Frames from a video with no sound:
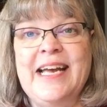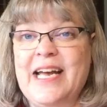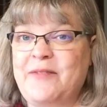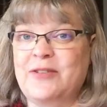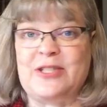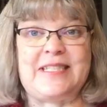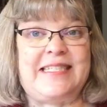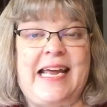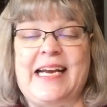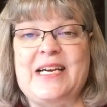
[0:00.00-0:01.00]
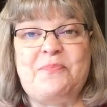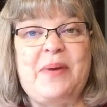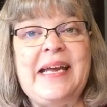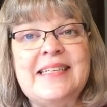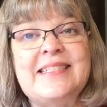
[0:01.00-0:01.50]
If you're just taking a
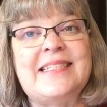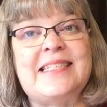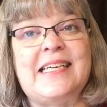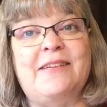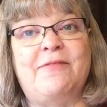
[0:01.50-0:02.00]
peek to see if